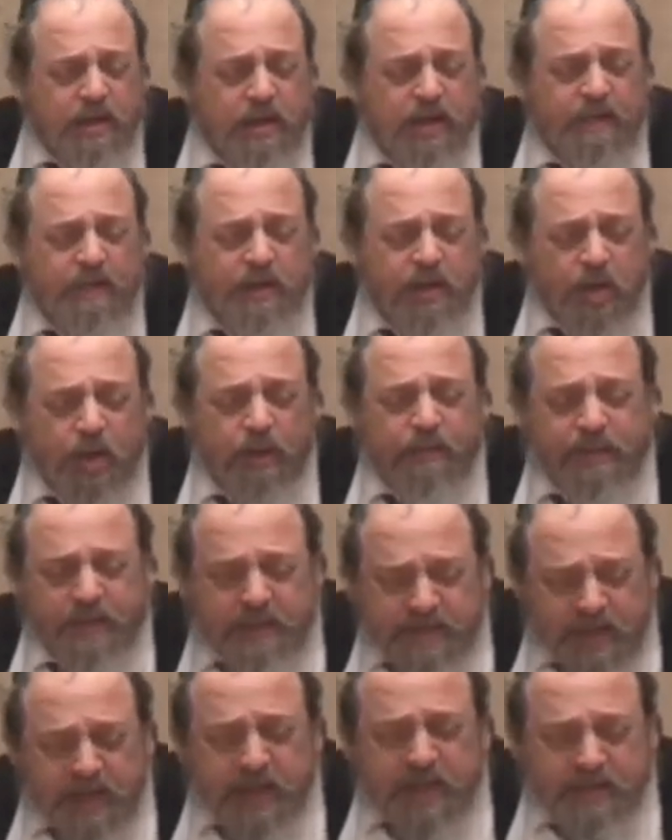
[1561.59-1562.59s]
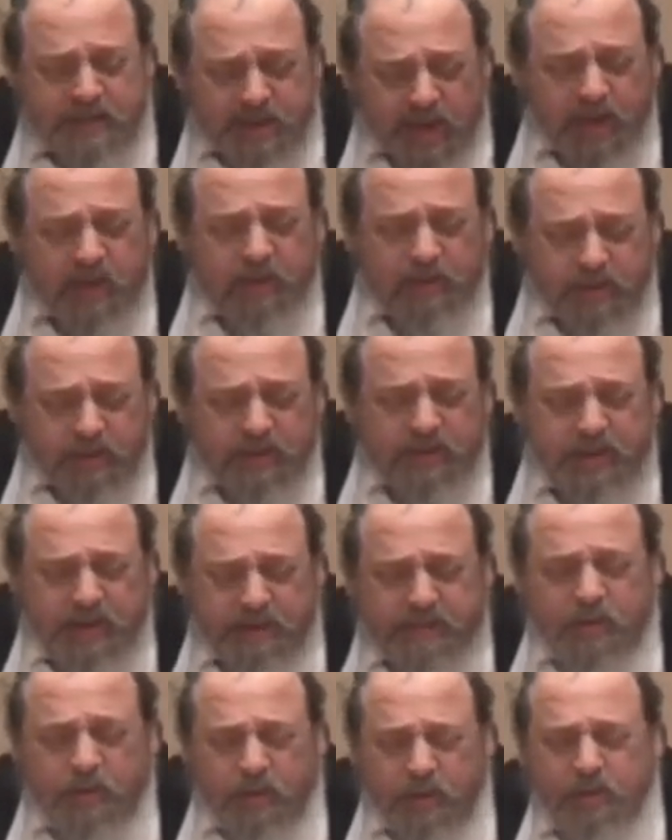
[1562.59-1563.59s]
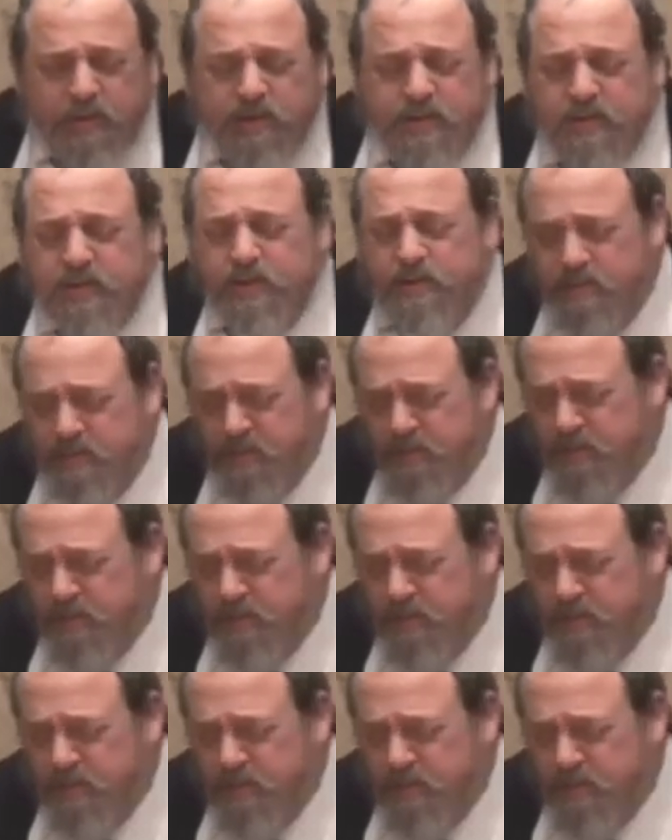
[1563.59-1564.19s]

If a kofitz is zachrus, then of course,